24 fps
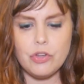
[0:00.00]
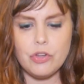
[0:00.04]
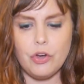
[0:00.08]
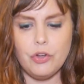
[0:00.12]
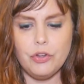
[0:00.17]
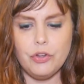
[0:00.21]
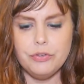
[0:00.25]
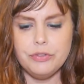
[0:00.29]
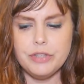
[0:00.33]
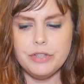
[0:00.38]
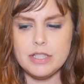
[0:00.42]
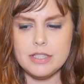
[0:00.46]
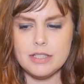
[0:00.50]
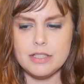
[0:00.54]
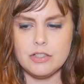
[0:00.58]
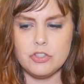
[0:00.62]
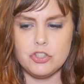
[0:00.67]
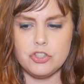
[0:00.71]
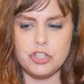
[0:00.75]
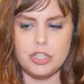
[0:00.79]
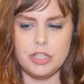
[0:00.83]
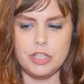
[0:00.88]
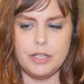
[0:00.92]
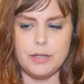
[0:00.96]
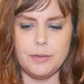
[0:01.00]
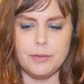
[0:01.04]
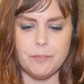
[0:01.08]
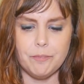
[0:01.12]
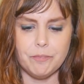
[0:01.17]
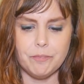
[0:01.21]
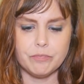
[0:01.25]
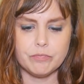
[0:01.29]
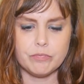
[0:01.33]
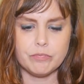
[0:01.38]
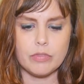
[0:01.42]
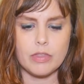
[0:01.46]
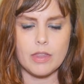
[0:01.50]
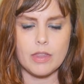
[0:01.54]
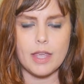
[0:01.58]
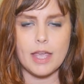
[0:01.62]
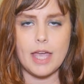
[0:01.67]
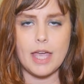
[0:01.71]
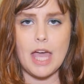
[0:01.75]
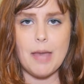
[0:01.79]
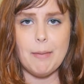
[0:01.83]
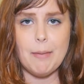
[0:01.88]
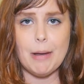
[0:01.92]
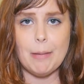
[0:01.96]
the whole reason she
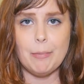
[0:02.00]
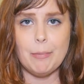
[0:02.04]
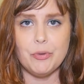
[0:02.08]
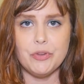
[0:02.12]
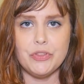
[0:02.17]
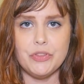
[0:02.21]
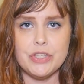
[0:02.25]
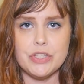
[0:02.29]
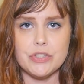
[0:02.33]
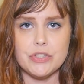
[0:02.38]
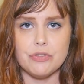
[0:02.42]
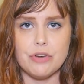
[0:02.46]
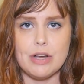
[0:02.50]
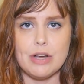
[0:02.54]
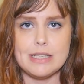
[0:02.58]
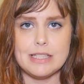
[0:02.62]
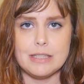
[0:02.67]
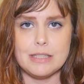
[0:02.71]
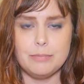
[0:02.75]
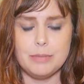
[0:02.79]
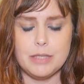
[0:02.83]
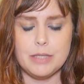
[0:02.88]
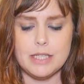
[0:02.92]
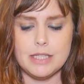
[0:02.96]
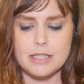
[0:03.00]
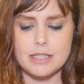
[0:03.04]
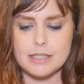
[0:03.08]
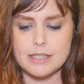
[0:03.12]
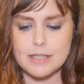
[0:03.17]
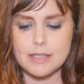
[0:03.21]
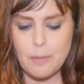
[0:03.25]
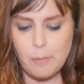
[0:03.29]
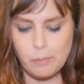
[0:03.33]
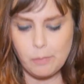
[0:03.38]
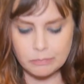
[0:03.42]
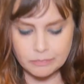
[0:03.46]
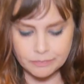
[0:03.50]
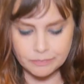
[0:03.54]
came up with these recipes,